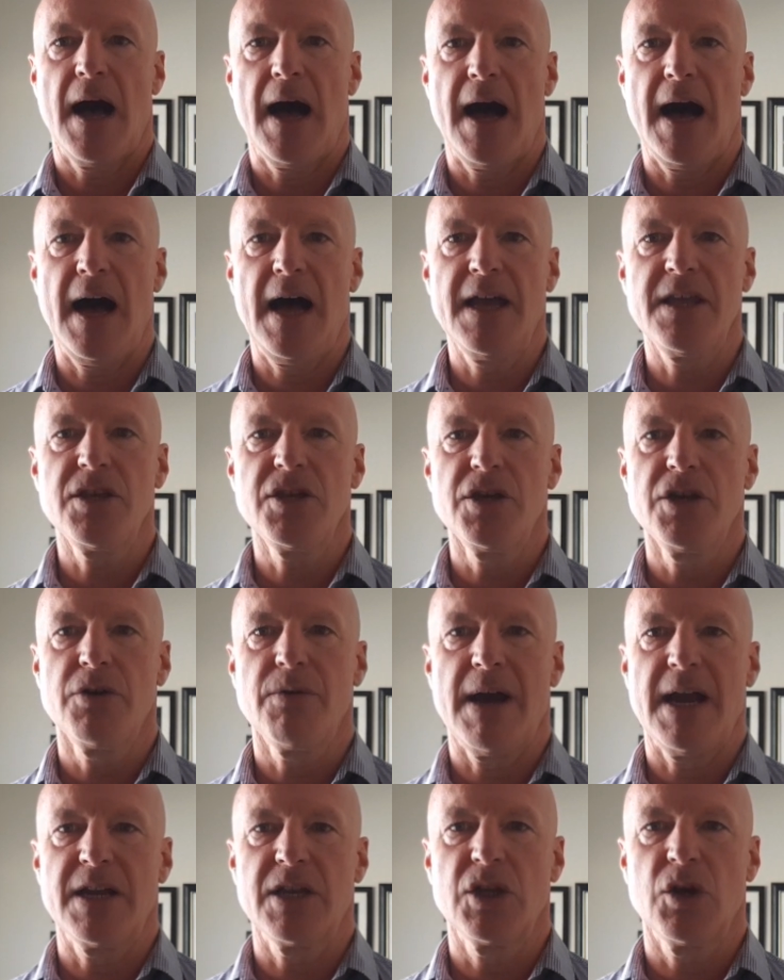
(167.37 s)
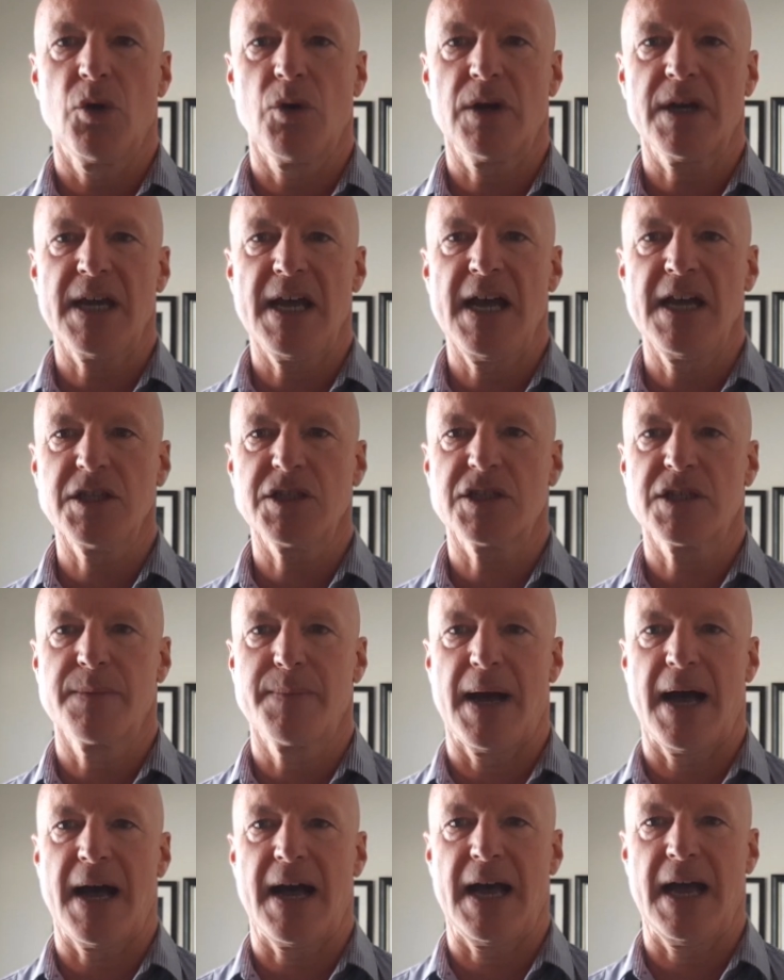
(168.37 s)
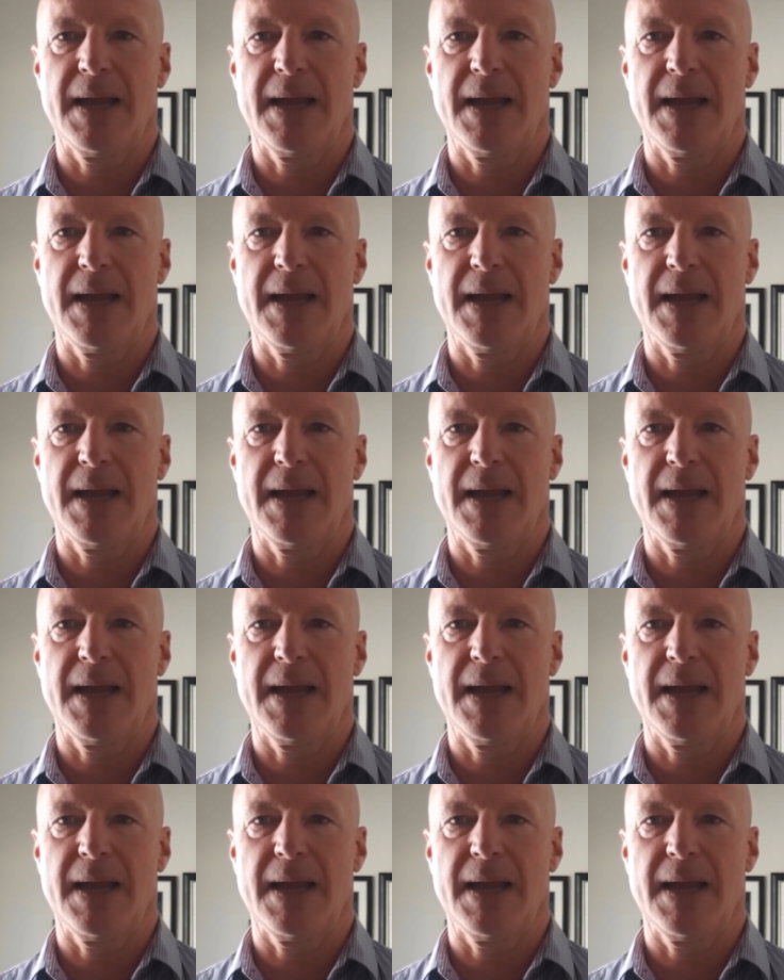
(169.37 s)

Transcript: Are you and your customer